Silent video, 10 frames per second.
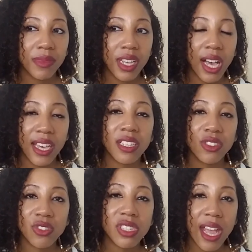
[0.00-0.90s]
I
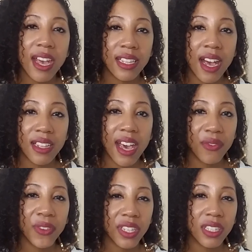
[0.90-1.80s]
understand how
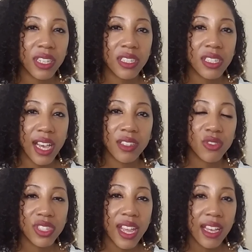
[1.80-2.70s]
that feeling is. I
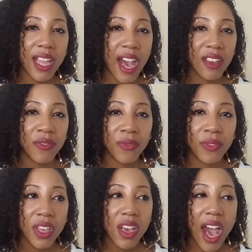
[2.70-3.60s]
understand. I've,
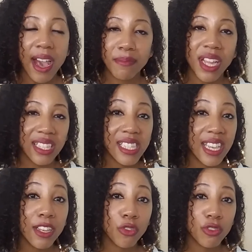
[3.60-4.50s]
I'm not
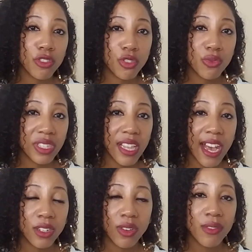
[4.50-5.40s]
saying you're
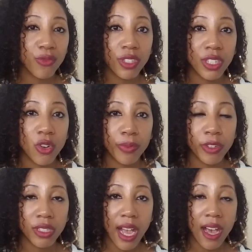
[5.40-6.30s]
suicidal, I really hope
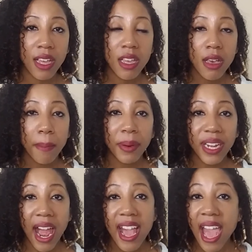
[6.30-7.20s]
you're not, but
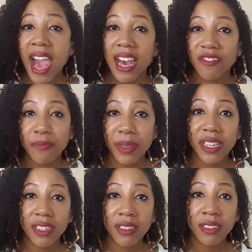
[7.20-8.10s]
I have
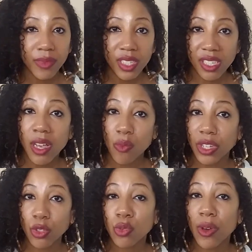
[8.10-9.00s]
been
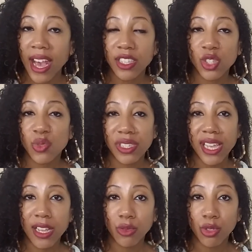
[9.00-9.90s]
someone who had
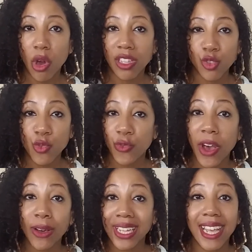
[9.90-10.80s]
suicidal thoughts, who
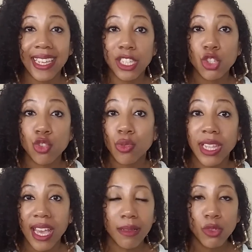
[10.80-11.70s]
felt like it's too
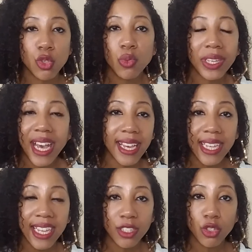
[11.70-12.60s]
late, I'm too weak, I
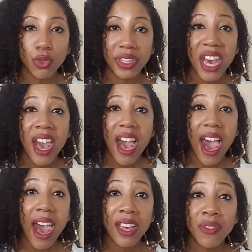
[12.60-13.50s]
can't do it.
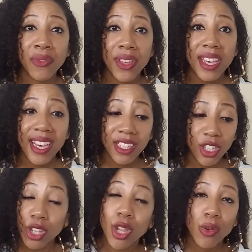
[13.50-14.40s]
I've hit
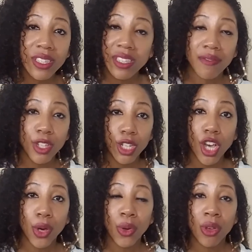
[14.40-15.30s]
the lowest of the
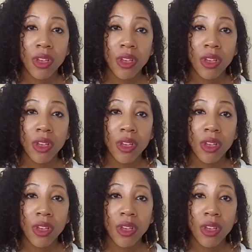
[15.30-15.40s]
low.